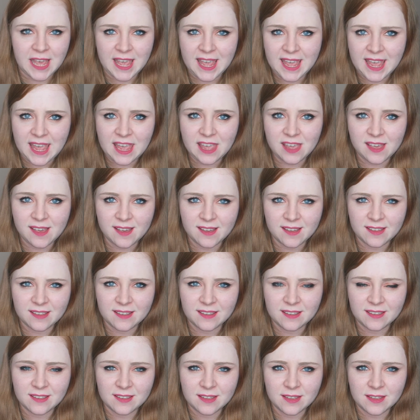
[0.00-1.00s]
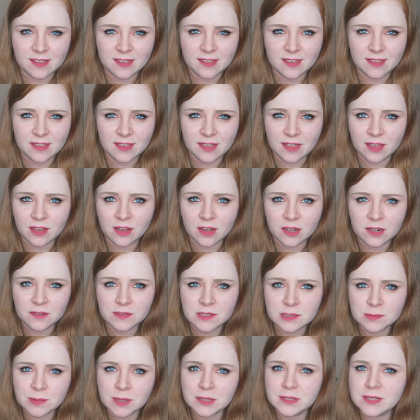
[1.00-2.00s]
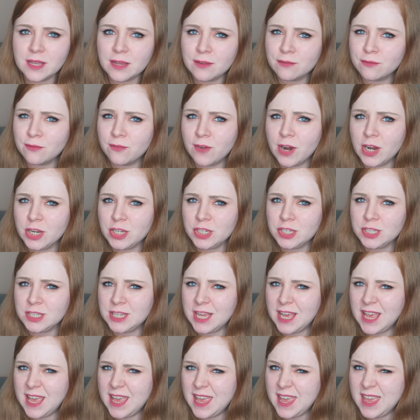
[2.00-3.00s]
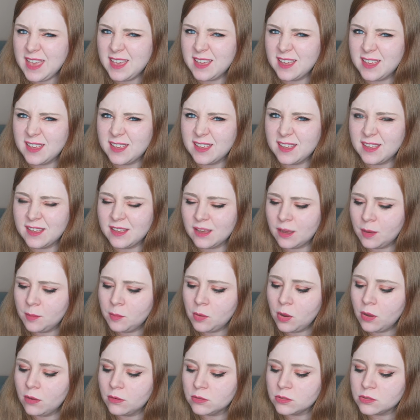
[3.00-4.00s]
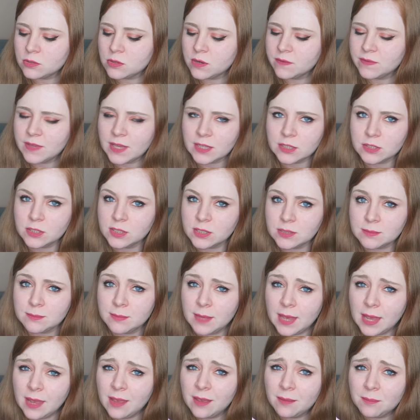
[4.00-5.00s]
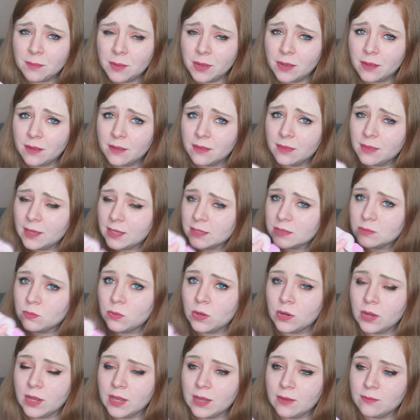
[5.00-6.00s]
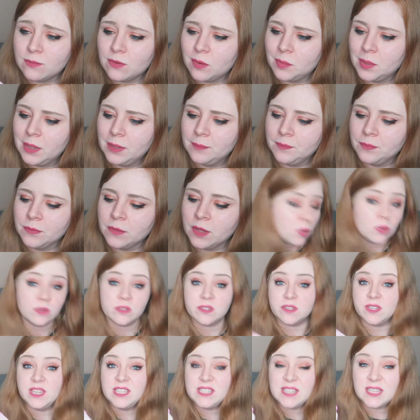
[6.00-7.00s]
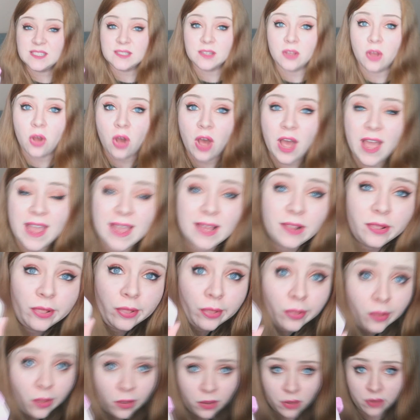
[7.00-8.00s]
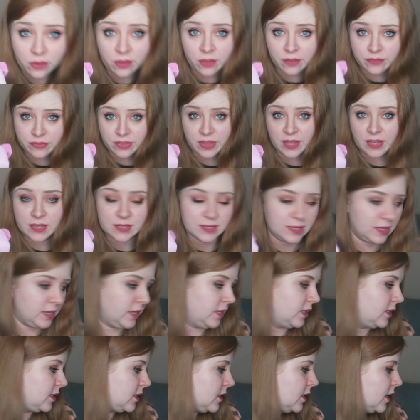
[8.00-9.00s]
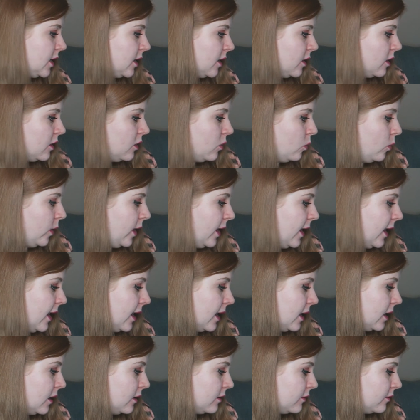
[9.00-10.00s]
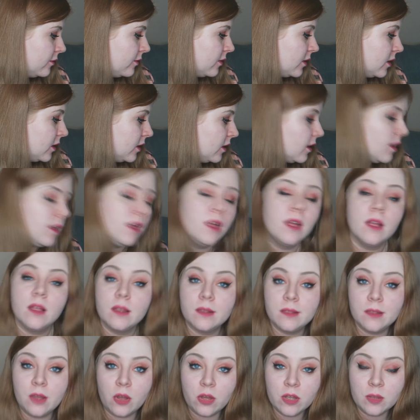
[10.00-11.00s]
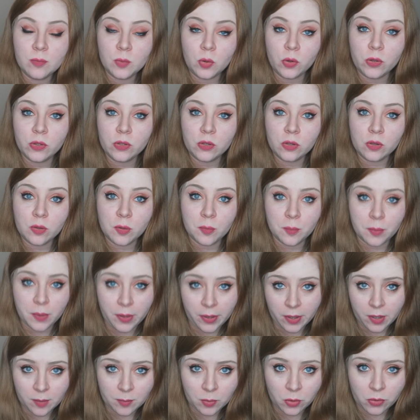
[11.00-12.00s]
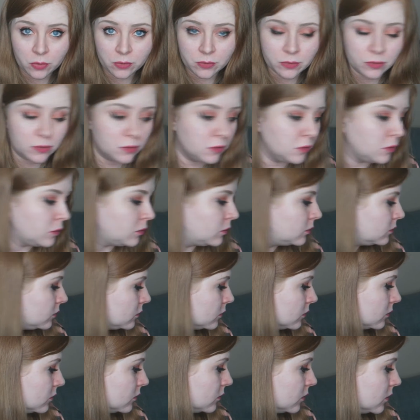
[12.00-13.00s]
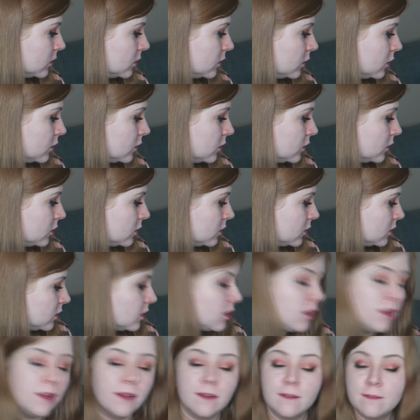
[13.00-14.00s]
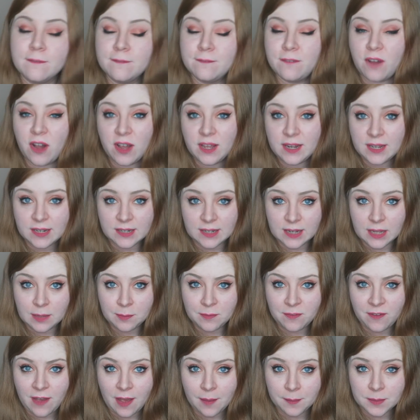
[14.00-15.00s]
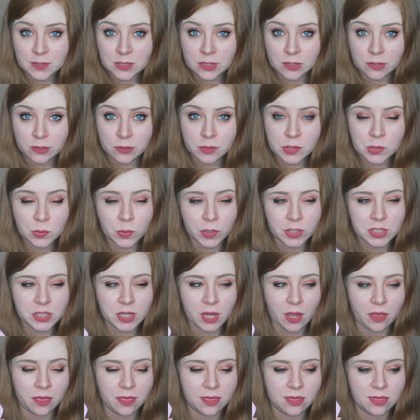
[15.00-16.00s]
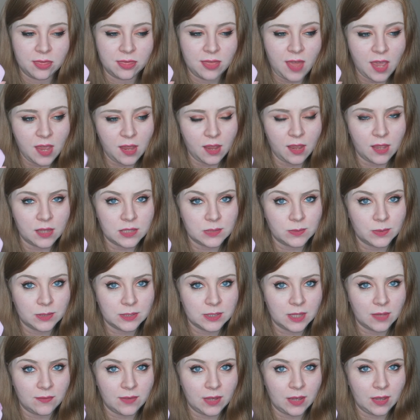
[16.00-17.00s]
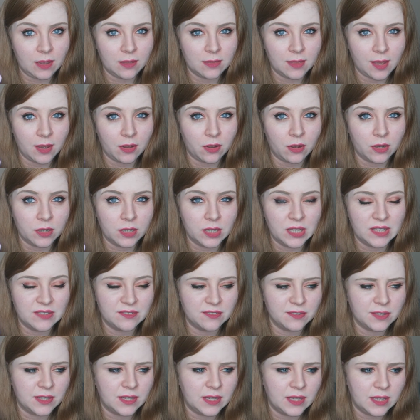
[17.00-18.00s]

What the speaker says: tea. It kind of smells like fresh tea. I'm not sure if that's just me, but that's what I get from it. So this has got a lot of things in it. We have lime oil, bergamot oil, violet leaf absolute, which I think is what's giving it that kind of